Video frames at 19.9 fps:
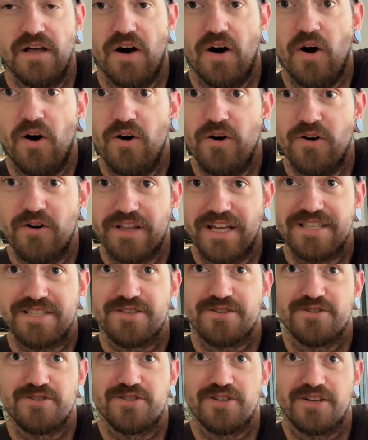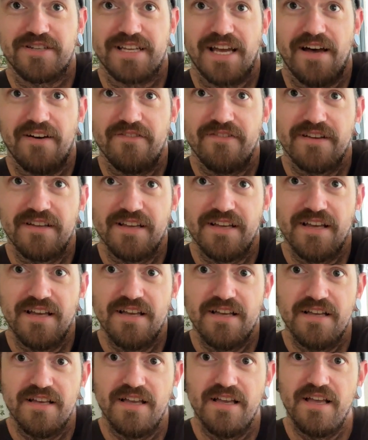Oh, that's a good shot to have.
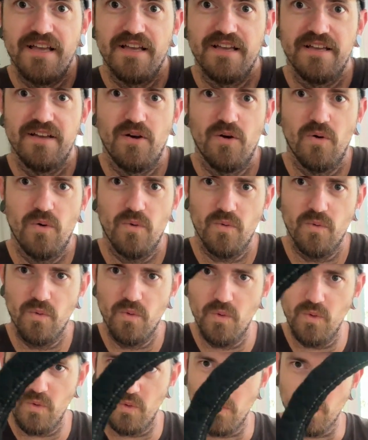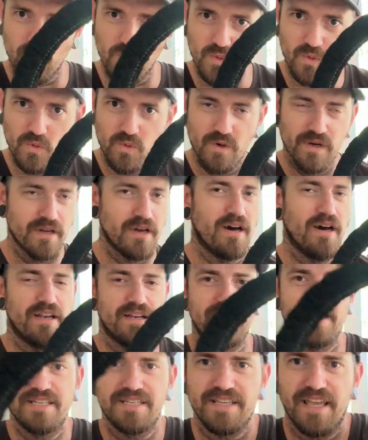Ooh, oh, I
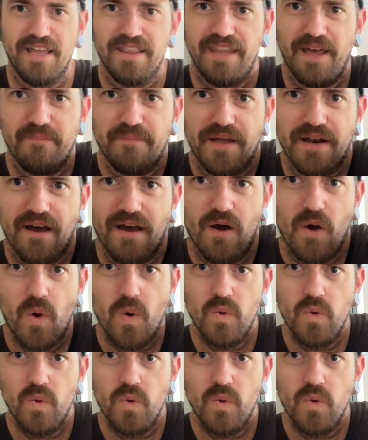need to get that better.